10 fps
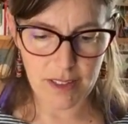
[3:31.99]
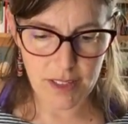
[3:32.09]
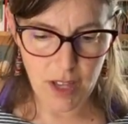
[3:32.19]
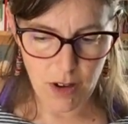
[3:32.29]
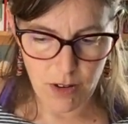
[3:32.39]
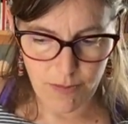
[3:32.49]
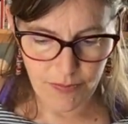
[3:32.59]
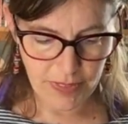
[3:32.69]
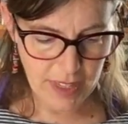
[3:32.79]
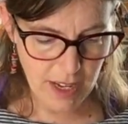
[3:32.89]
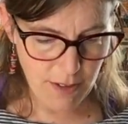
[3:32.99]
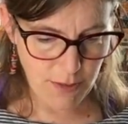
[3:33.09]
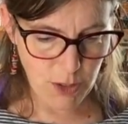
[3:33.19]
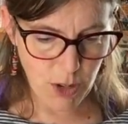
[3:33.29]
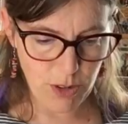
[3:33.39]
So if
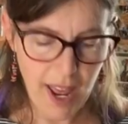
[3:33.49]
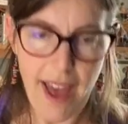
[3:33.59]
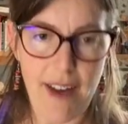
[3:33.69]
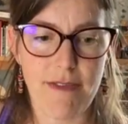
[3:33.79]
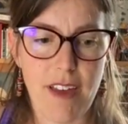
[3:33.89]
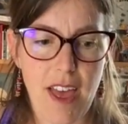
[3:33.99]
you don't have